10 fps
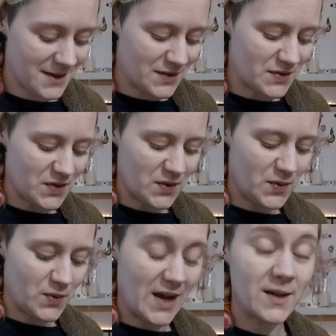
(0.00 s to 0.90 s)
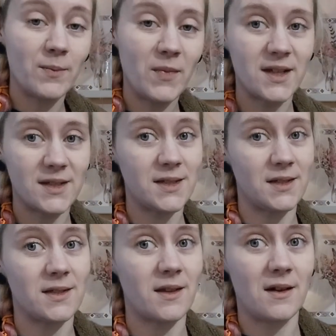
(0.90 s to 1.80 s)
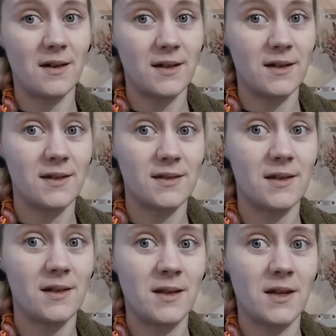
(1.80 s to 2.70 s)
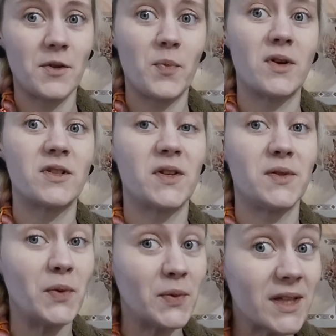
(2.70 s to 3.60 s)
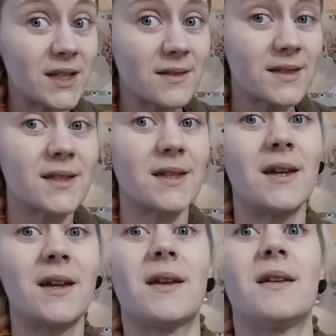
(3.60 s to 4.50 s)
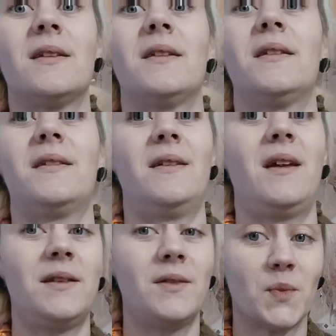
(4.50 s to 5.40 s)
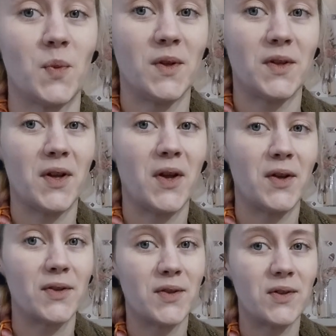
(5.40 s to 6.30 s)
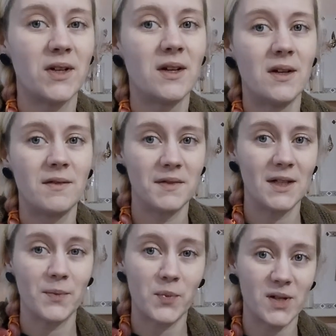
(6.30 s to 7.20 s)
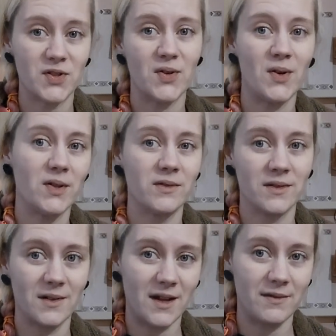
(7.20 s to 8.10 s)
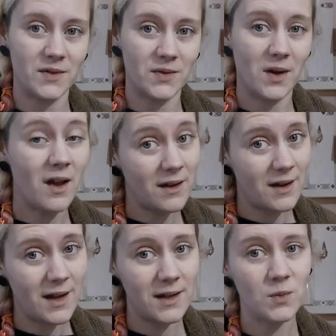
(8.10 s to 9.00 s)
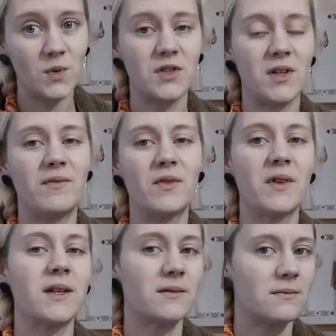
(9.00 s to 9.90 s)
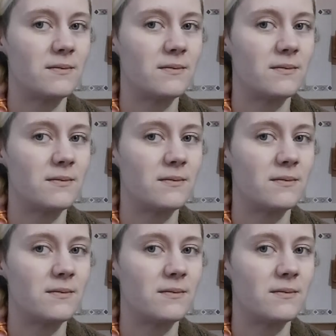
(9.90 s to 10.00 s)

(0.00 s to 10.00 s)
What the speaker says: So, and my sister is another person who knits, and I don't want her to feel the pressure on have to hand wash everything.